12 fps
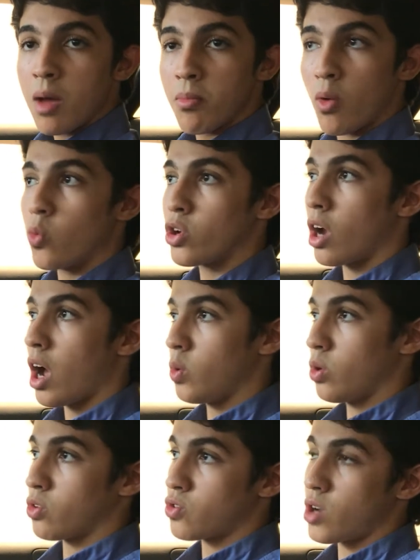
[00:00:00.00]
but when you're out
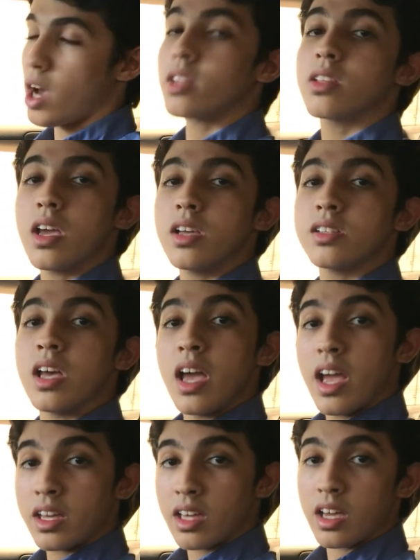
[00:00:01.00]
on track days,
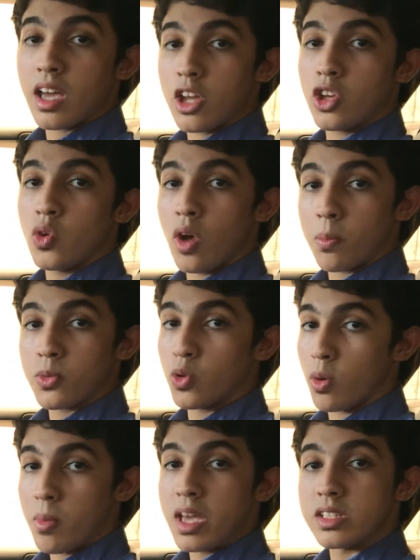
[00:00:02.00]
it can get you up
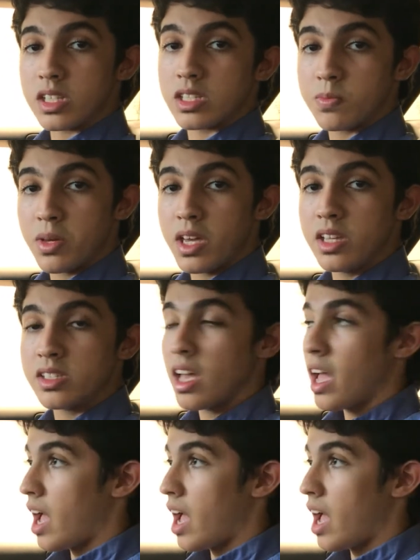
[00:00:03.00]
to amazing speeds